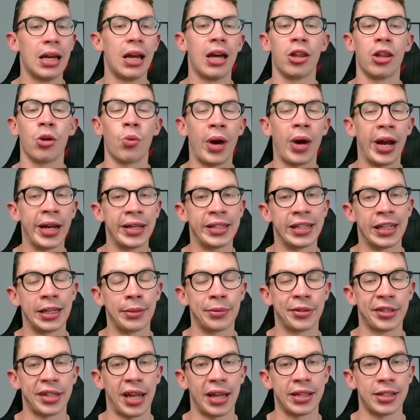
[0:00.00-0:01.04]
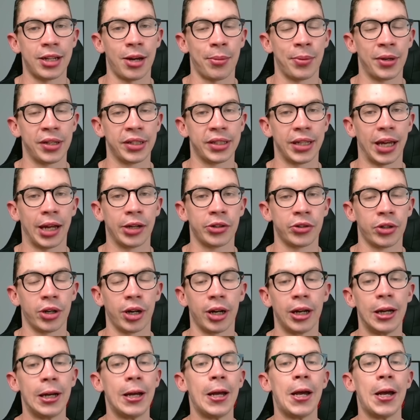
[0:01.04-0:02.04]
the way teams set up, etc.